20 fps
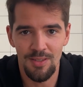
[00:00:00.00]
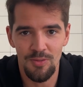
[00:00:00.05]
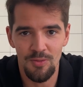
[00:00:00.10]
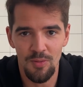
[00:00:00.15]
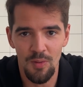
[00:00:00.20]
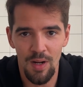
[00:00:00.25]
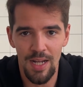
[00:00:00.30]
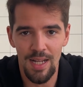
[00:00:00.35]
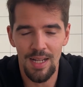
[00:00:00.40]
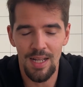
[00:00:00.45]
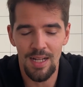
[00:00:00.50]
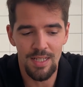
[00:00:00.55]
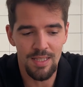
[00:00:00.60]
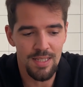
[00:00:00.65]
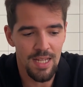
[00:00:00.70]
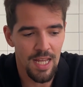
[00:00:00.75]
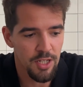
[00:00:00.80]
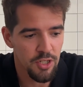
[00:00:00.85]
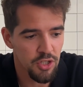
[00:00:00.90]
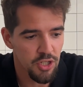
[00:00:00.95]
right?
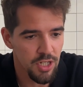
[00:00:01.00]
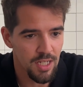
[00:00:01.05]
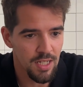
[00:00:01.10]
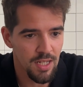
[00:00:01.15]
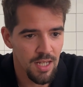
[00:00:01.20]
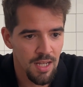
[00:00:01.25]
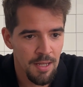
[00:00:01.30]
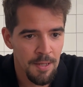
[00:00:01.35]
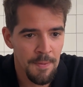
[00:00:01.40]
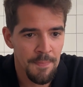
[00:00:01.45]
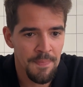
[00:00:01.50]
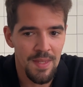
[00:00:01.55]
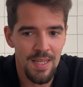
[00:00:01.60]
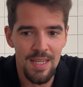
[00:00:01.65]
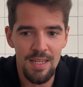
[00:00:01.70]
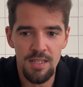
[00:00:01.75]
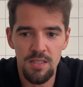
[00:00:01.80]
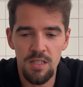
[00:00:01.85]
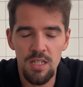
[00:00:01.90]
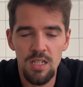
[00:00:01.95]
Attention
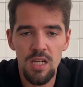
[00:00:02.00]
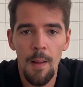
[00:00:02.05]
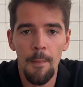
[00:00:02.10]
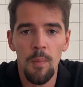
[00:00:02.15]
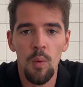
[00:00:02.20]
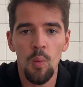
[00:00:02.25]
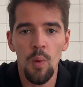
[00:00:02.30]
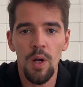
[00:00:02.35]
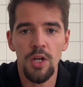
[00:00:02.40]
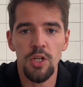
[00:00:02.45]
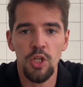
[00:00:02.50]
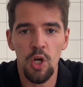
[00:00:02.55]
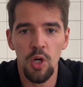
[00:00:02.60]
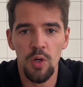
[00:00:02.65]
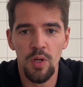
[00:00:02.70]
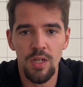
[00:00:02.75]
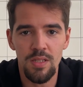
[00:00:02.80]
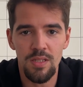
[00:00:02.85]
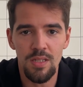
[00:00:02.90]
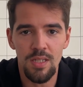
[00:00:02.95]
is the number 1
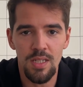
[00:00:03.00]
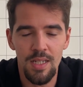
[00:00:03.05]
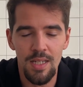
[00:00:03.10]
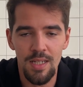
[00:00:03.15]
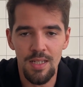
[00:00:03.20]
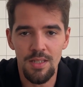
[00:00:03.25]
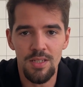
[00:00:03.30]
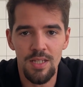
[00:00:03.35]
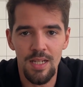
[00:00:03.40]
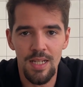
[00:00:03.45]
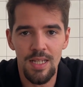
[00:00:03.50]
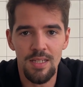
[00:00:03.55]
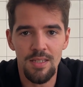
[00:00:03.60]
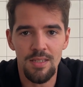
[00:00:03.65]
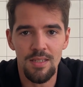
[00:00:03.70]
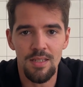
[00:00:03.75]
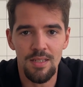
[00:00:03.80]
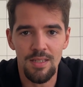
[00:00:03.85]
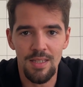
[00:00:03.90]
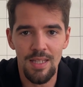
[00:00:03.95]
currency in today's
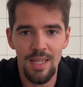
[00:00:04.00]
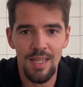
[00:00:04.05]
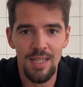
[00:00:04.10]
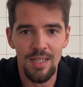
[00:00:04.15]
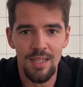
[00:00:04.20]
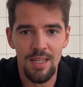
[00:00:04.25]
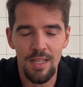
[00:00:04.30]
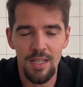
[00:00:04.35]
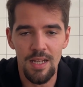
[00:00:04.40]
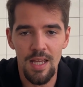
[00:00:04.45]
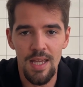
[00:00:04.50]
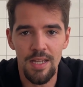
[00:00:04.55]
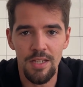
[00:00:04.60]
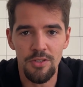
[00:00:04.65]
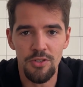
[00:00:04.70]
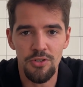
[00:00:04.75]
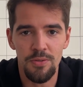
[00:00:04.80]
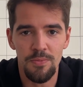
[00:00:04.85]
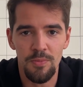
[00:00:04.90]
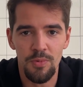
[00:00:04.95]
day and
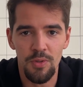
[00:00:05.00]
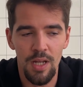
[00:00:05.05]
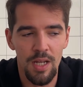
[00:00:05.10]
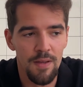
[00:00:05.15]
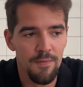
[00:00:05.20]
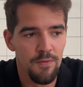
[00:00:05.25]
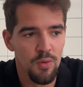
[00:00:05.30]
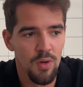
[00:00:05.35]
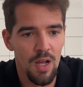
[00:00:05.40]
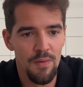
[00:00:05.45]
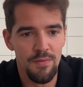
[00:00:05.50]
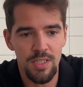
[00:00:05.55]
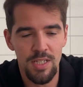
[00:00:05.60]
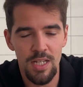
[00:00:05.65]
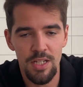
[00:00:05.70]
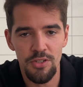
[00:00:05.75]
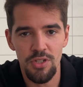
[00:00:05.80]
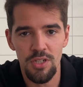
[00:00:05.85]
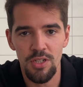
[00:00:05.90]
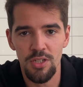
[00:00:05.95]
age, okay? If you don't have
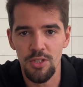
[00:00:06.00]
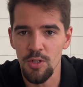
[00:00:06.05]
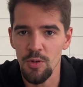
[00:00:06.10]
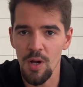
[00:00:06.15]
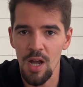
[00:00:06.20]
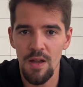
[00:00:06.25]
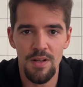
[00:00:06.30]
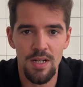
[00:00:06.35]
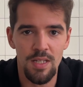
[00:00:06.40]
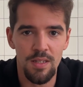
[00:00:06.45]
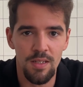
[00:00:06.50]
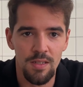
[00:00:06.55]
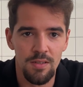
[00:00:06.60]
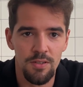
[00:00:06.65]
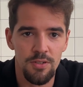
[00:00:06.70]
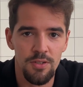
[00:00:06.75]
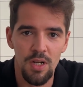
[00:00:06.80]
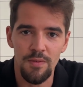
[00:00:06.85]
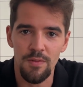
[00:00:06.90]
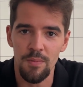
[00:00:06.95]
attention, you don't have anything.
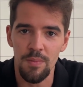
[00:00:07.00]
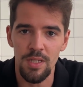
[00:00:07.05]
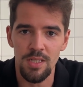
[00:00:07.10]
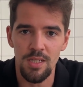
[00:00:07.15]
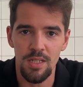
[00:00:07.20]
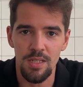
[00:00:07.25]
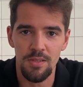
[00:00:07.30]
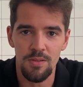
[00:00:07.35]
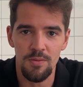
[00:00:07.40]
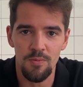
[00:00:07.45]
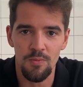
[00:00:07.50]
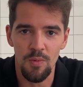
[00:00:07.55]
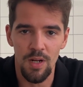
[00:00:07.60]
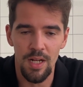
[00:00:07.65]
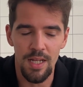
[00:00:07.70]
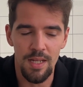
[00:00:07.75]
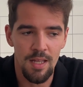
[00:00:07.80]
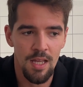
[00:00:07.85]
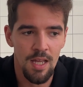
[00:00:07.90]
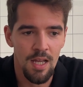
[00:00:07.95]
You don't have a business,
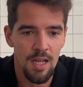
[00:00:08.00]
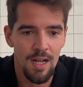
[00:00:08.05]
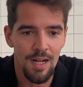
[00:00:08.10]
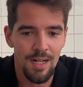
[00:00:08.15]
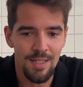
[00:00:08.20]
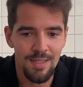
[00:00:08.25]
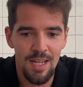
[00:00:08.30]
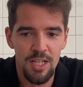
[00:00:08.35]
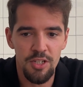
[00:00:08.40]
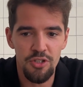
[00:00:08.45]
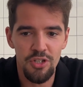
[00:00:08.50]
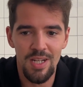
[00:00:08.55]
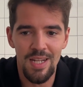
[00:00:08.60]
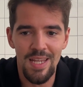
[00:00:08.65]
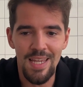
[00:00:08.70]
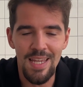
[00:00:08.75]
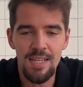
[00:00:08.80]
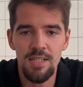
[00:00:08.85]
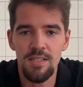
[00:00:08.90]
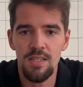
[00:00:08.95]
right? Attention
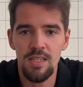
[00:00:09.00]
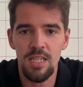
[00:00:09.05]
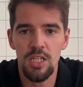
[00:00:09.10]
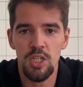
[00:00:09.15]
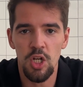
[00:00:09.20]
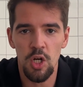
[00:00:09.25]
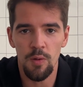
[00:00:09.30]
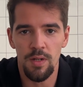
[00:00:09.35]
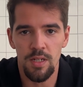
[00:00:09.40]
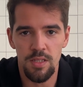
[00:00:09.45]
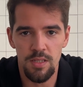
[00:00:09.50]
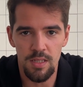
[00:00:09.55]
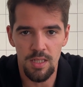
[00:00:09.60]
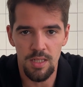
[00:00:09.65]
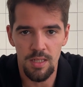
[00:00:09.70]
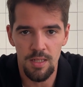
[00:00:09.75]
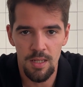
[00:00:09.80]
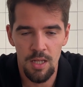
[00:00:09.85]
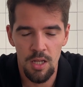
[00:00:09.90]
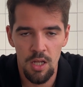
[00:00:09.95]
is the
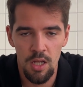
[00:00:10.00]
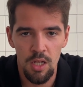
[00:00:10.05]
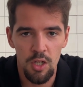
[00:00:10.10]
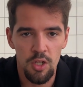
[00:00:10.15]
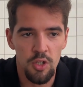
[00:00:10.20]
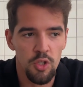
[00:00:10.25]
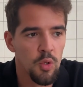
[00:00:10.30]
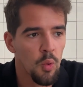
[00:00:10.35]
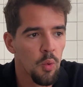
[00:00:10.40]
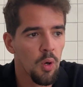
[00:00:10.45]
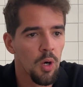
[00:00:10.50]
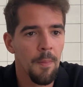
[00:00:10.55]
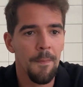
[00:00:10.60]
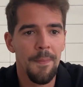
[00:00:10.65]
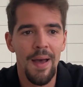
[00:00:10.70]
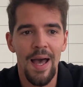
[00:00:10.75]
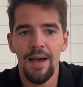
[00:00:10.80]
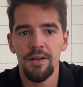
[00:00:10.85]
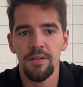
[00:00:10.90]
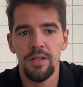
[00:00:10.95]
currency. You are
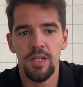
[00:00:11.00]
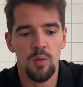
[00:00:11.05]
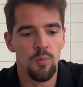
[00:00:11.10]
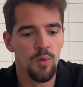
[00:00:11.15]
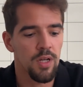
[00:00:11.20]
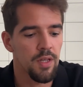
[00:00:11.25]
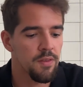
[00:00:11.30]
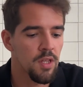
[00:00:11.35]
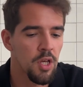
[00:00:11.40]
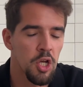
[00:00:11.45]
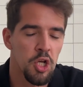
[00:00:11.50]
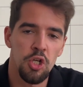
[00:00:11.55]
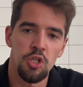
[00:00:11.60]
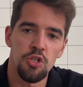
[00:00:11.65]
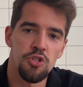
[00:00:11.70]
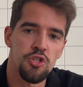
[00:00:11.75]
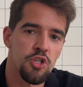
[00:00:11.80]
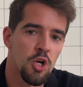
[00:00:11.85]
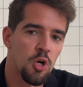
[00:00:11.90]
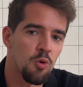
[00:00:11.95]
battling with
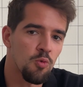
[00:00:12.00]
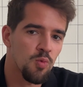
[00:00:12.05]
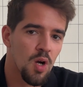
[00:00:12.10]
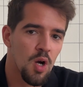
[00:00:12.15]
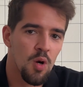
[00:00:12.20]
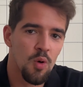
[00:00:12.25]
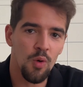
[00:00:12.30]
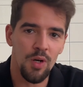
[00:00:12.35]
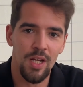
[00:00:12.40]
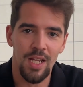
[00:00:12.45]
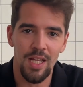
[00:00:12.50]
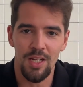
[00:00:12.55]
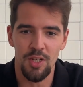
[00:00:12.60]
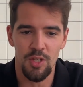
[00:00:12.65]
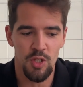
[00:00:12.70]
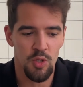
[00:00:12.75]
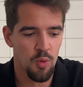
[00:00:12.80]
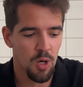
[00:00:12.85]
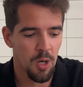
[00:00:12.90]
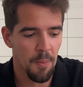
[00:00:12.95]
Joe Rogan.
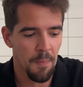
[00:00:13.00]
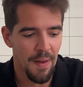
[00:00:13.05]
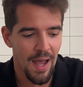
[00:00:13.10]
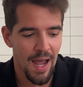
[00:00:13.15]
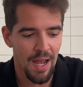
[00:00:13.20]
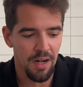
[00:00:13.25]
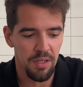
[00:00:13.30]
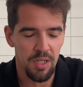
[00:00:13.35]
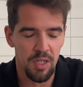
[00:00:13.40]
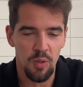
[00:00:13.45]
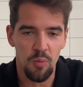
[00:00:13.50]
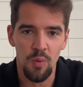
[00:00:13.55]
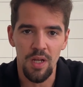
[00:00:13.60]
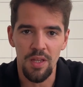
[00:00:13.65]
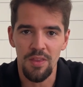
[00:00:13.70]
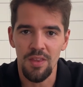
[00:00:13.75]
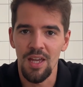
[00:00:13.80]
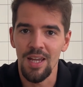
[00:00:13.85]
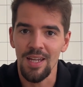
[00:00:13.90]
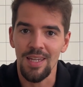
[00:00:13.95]
You are battling
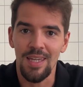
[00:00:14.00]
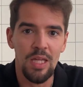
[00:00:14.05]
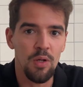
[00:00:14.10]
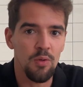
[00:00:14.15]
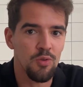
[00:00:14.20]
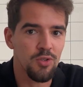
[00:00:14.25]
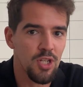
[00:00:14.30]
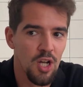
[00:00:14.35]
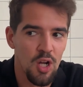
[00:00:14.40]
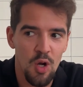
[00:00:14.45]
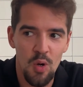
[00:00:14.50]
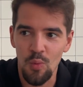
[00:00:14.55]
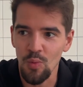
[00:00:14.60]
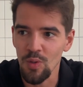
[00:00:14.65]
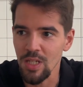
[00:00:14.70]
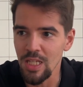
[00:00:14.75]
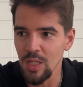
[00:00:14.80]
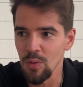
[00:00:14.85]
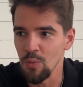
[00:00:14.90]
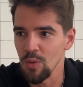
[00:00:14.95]
with Kill
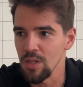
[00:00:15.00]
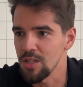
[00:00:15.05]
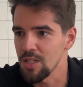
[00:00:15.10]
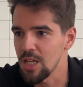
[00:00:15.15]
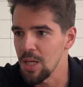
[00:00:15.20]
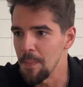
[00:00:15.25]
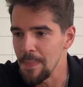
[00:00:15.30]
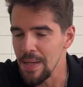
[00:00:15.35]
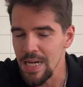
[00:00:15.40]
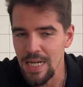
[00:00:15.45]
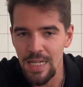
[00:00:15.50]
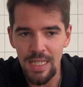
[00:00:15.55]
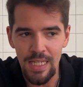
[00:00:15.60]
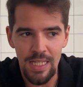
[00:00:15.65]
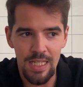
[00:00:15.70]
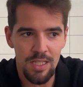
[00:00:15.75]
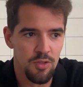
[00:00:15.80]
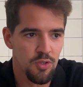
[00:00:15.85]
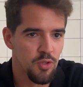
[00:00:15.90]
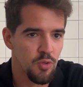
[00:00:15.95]
Tony, with
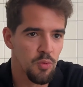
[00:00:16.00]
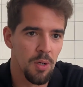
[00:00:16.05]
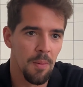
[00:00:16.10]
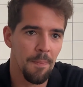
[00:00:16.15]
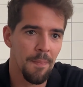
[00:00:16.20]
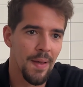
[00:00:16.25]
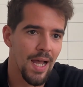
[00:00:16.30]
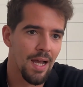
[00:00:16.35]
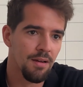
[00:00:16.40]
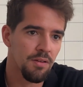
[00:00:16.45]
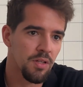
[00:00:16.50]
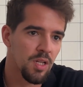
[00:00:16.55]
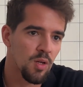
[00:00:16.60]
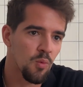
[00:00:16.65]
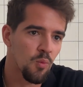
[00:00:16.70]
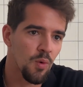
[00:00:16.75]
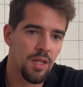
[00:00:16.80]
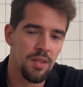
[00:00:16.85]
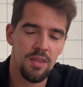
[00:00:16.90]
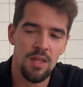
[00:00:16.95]
comedians. You are battling
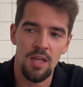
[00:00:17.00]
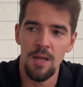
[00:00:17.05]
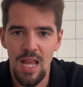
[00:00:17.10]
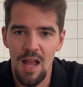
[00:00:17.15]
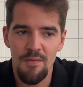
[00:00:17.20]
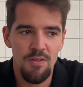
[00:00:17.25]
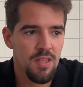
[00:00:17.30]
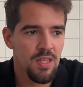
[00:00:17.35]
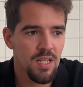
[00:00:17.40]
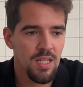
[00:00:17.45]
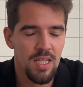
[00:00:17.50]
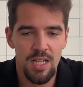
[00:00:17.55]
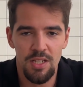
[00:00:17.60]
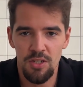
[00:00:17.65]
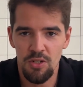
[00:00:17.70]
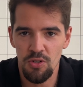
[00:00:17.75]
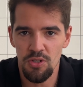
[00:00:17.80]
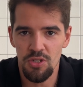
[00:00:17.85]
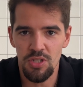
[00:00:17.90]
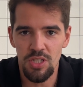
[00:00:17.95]
with everything that
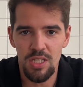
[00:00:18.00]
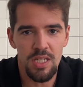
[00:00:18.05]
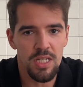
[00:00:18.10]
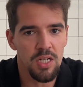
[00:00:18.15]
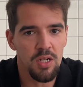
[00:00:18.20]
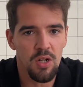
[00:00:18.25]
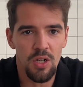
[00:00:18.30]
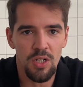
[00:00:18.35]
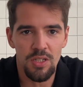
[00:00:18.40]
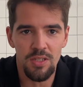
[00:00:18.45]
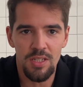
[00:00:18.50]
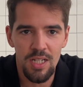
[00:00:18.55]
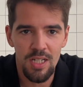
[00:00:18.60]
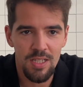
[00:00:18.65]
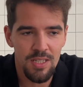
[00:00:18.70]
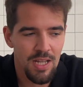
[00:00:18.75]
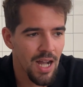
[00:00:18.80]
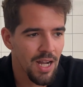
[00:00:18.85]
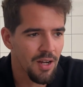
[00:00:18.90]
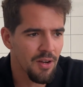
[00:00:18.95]
you're seeing on
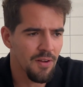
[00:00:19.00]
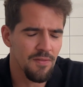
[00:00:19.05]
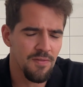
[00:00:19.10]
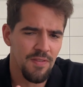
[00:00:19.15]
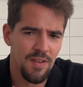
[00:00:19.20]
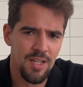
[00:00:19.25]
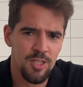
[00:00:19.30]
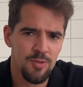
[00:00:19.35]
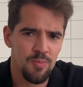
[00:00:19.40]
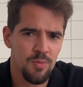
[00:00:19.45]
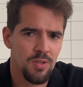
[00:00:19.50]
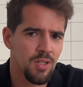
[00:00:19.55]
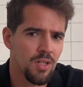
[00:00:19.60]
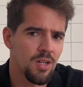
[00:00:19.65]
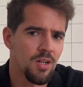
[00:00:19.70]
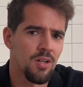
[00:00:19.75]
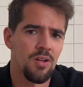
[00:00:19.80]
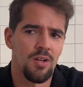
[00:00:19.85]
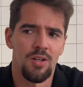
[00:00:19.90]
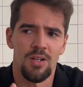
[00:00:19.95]
TikTok, on
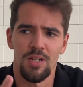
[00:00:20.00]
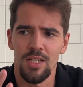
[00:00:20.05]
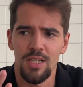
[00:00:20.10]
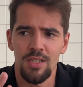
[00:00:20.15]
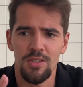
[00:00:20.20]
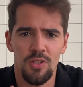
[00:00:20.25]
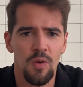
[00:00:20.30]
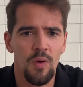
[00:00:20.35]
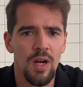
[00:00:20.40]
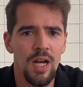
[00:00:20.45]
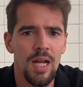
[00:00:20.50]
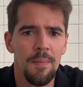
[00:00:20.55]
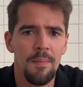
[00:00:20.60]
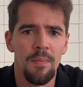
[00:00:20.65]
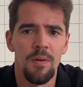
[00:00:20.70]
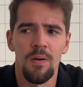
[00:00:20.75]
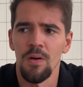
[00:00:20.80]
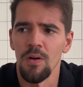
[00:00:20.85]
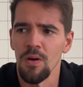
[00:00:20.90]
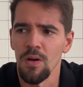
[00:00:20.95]
Facebook, on
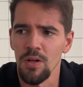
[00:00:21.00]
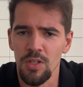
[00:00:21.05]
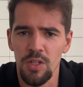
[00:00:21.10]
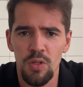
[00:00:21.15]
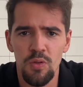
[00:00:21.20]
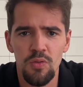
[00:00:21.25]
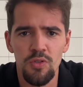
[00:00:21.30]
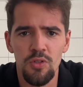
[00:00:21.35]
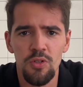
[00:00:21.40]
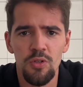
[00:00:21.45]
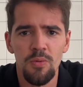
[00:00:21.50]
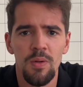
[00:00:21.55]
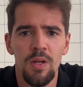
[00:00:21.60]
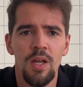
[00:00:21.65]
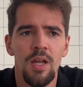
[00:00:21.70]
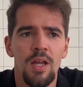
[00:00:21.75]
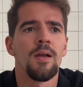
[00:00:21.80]
Instagram, on YouTube.